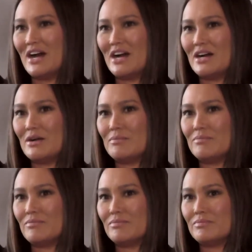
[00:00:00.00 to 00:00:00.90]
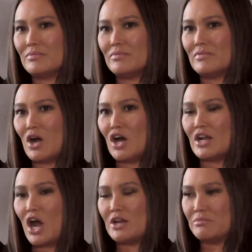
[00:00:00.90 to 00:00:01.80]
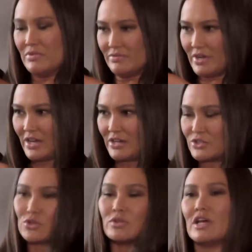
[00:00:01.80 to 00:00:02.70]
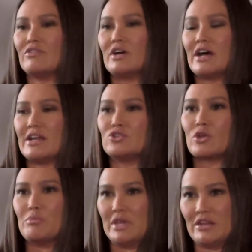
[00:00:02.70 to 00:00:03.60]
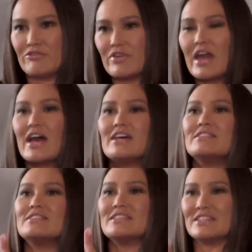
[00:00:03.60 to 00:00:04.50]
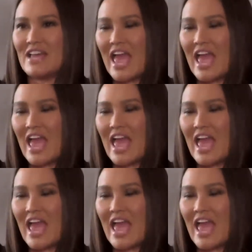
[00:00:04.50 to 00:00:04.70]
Um, on on on a certain level, I enjoy meeting fans and